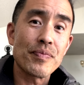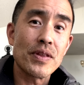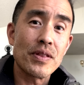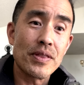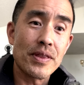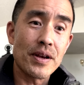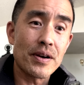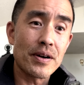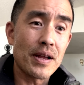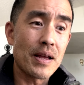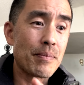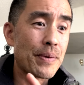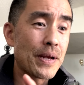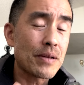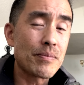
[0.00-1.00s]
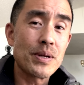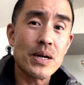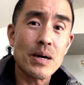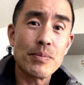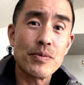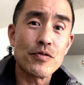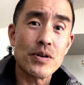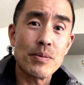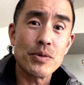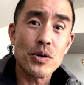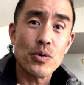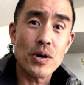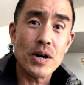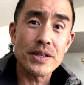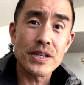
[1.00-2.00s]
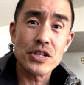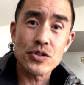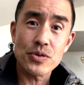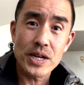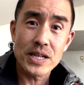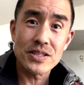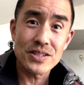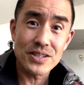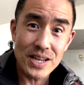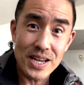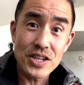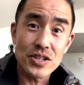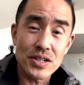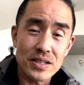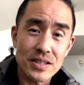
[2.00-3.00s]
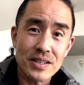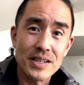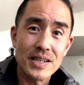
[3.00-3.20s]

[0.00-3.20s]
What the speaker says: there and picked me up from the Hualien train station